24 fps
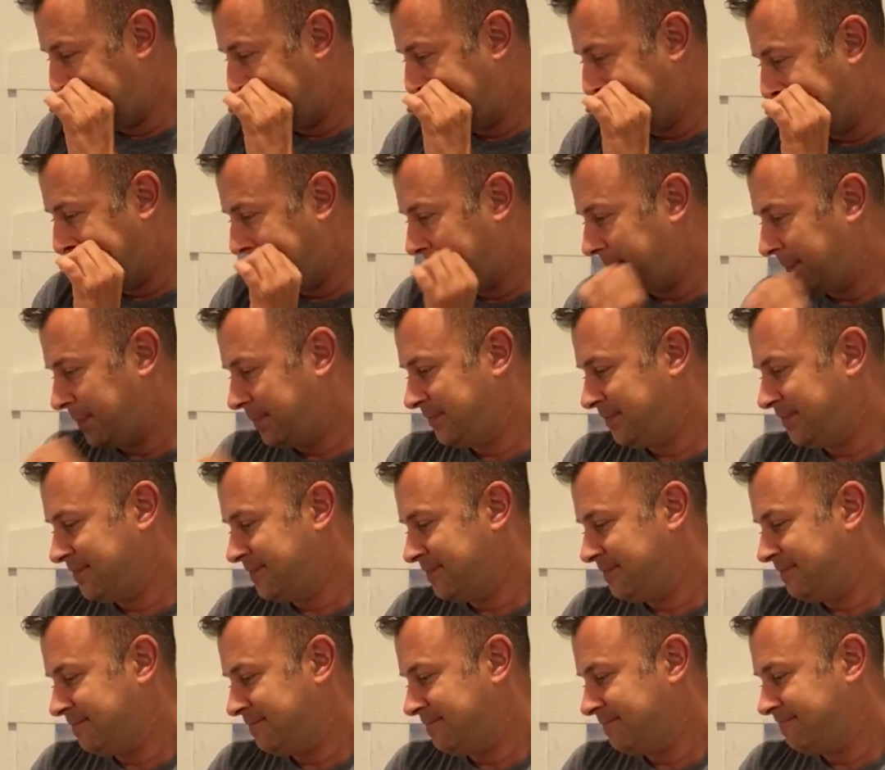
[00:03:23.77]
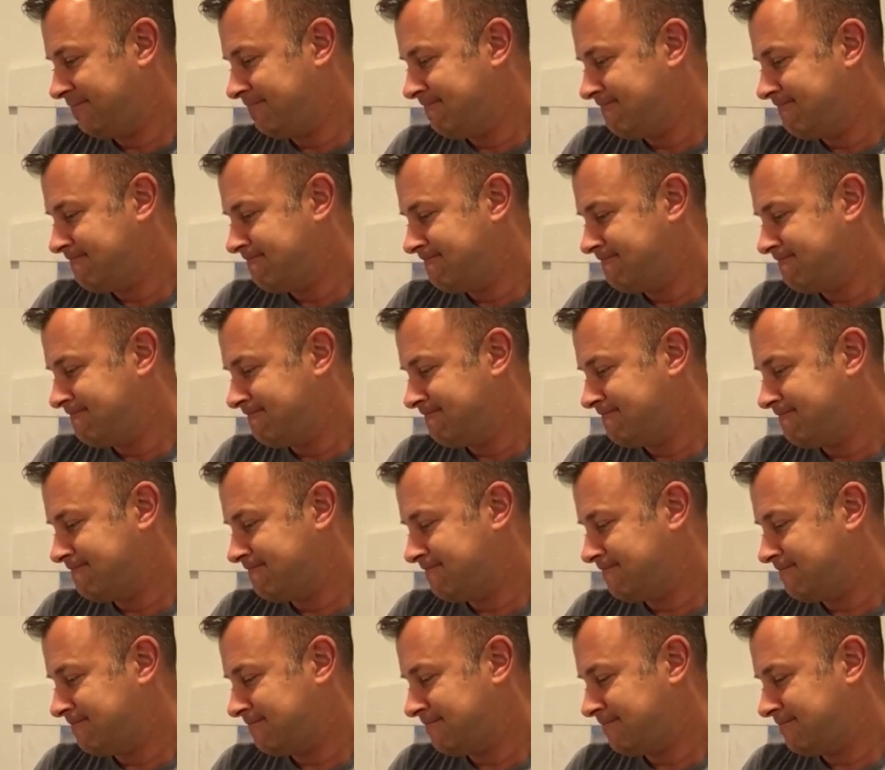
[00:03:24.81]

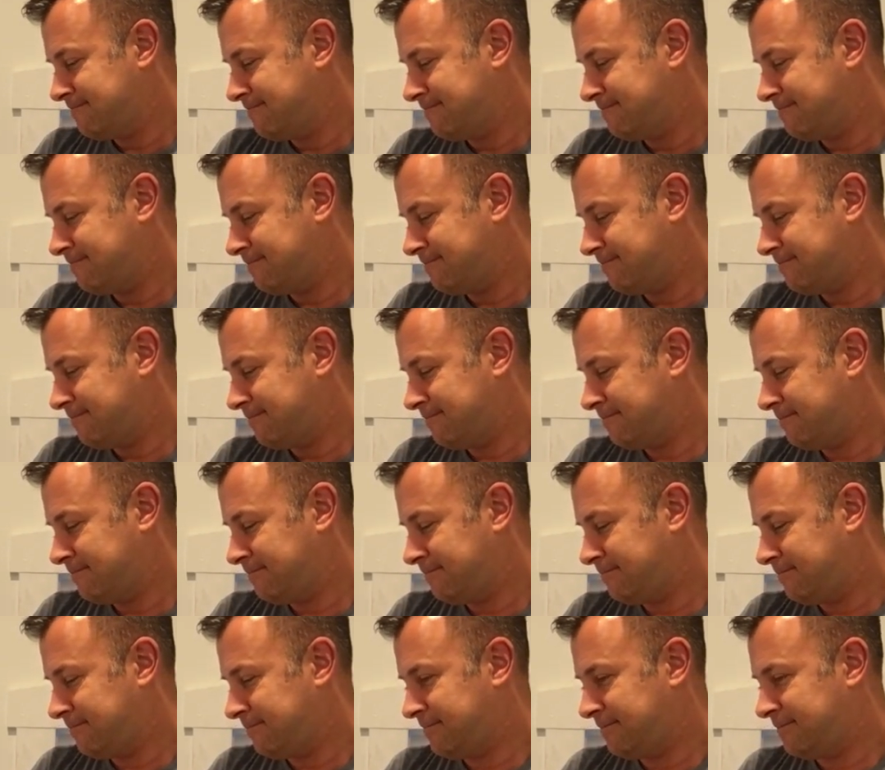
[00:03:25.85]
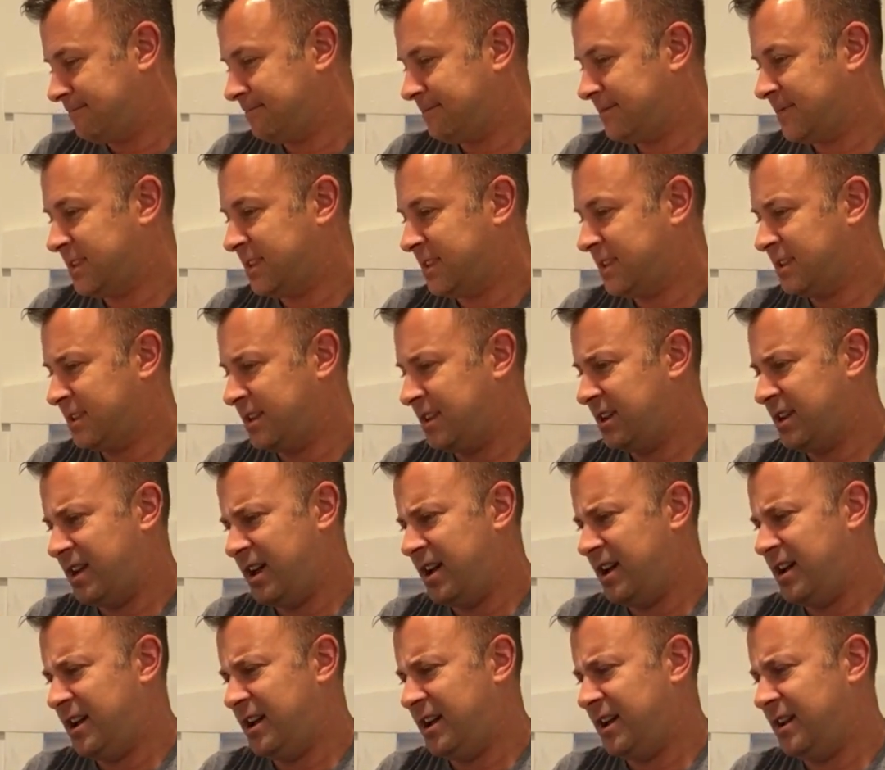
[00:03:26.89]

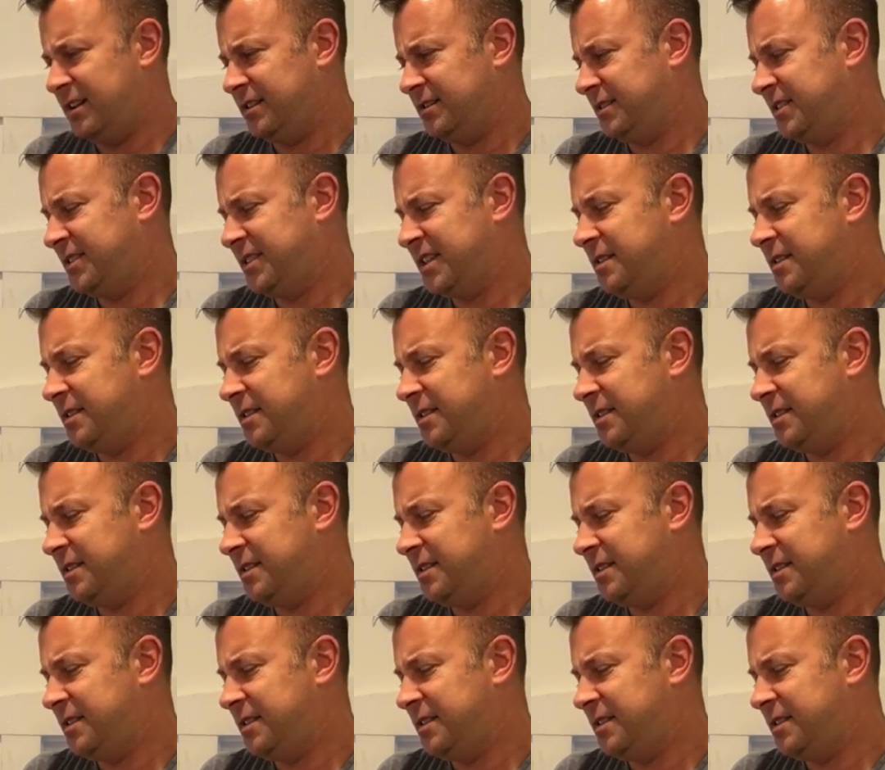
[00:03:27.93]
Nothing is said.